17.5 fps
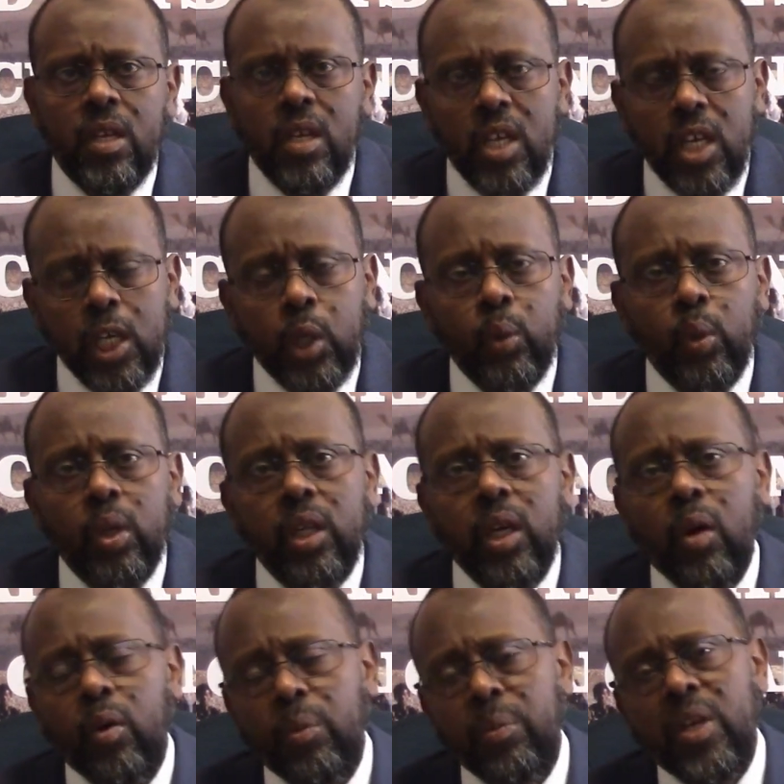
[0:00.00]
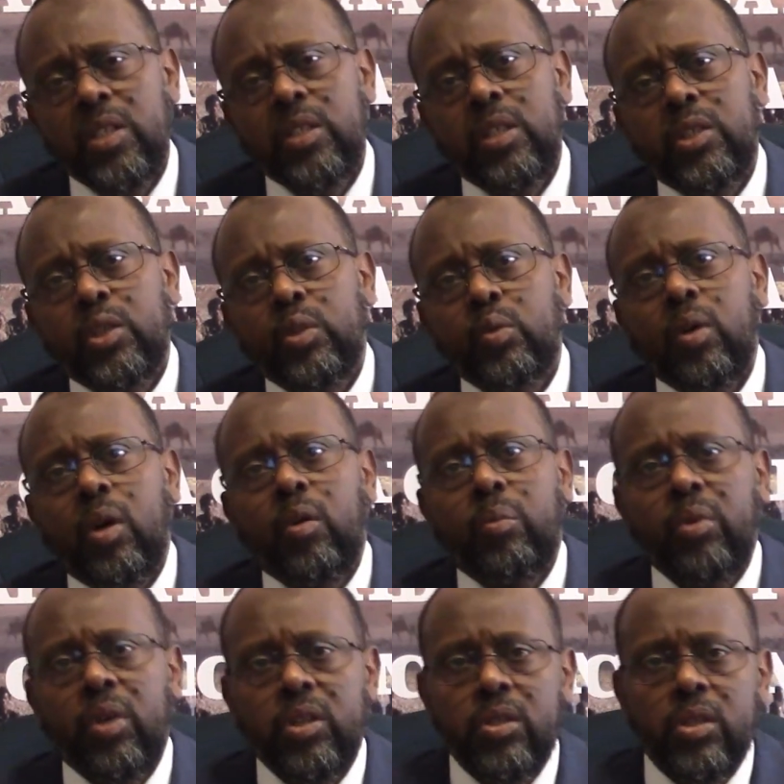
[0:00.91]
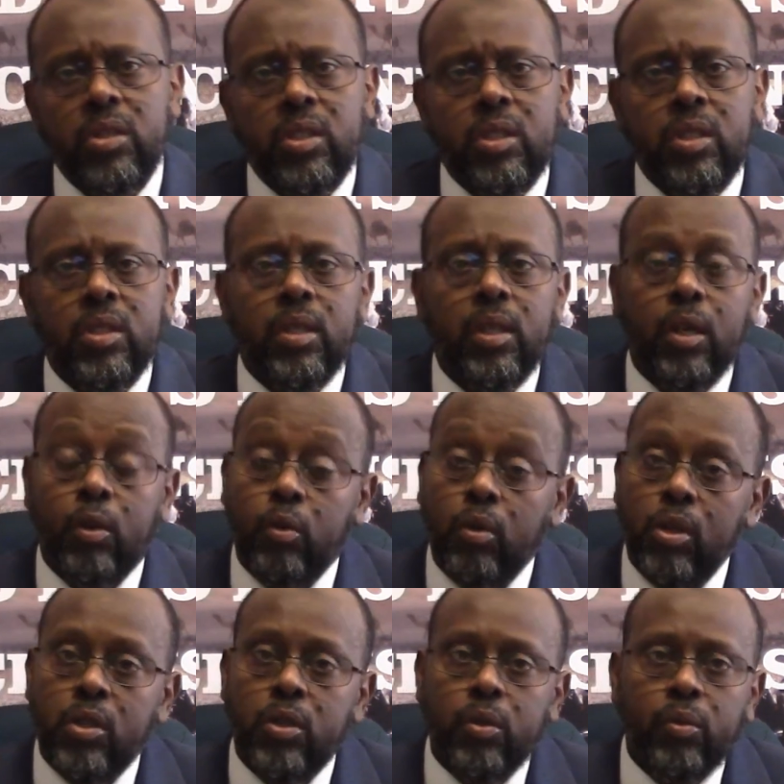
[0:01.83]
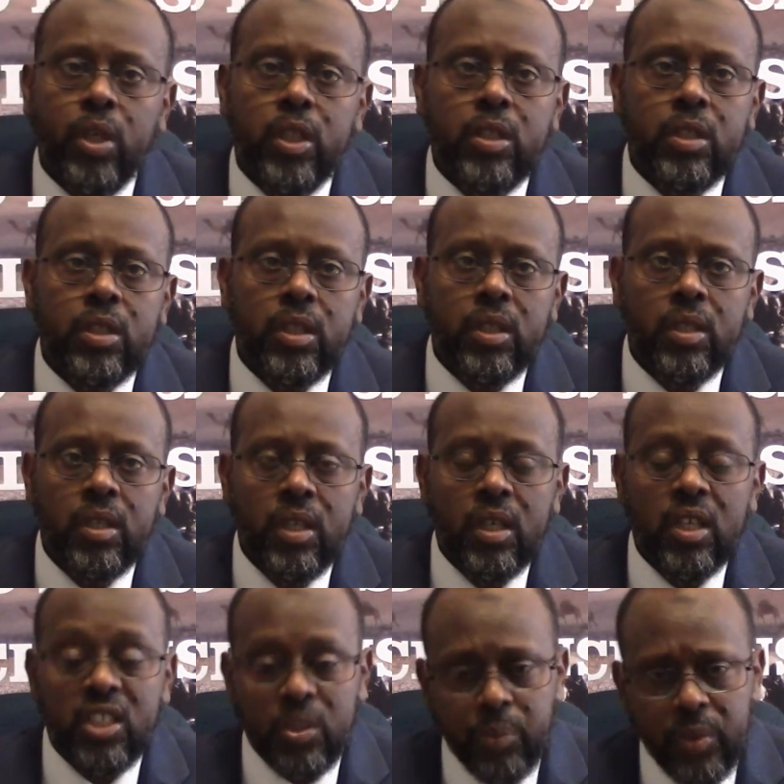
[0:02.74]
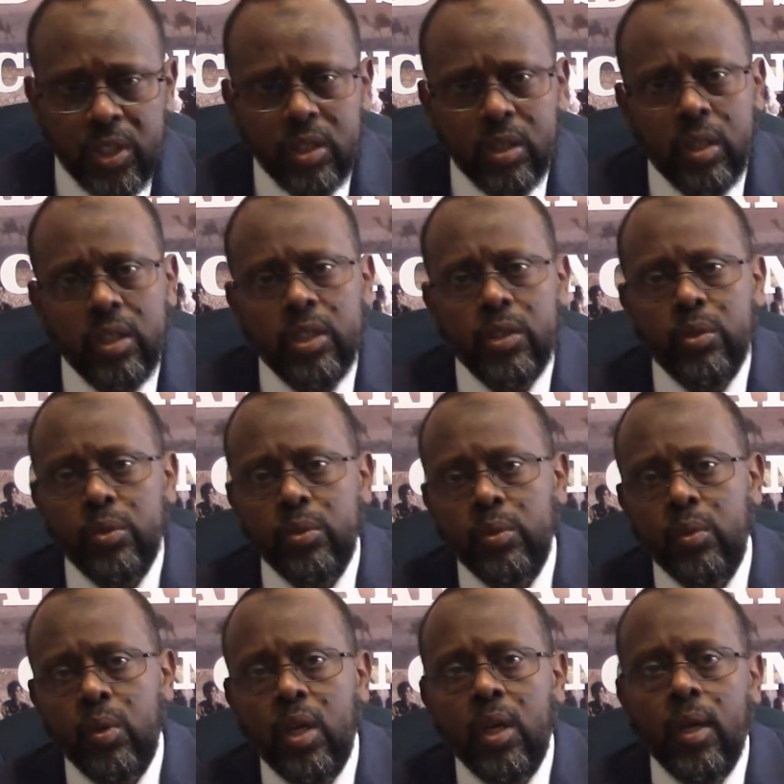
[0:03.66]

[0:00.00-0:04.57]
Equally, our message to our brothers across the Red Sea, especially to